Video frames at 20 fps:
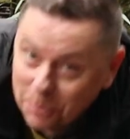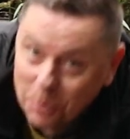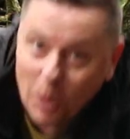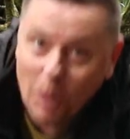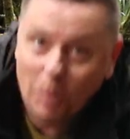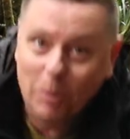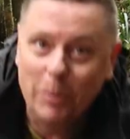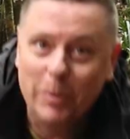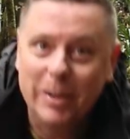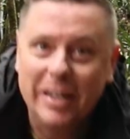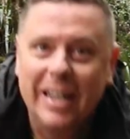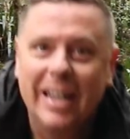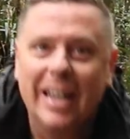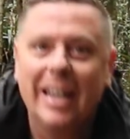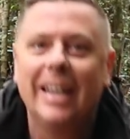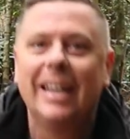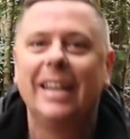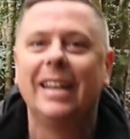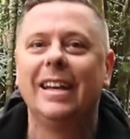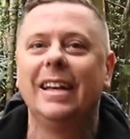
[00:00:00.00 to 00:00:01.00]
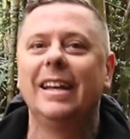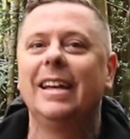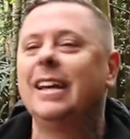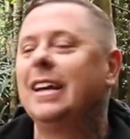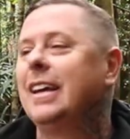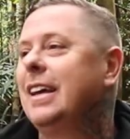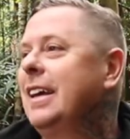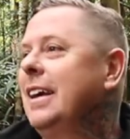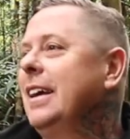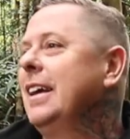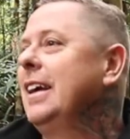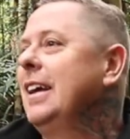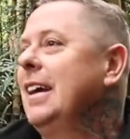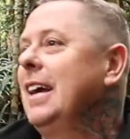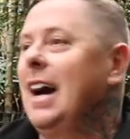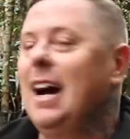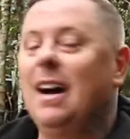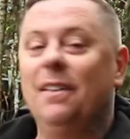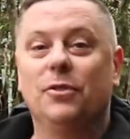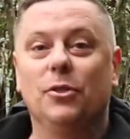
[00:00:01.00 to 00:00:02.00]
a problem in here
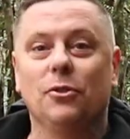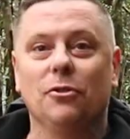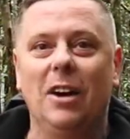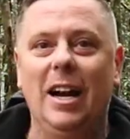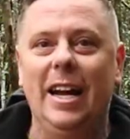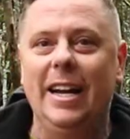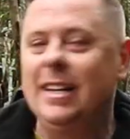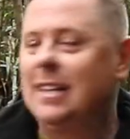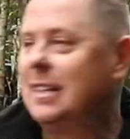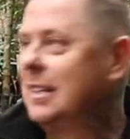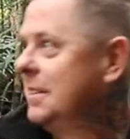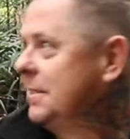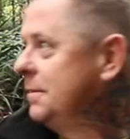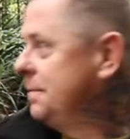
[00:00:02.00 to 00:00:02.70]
after rain.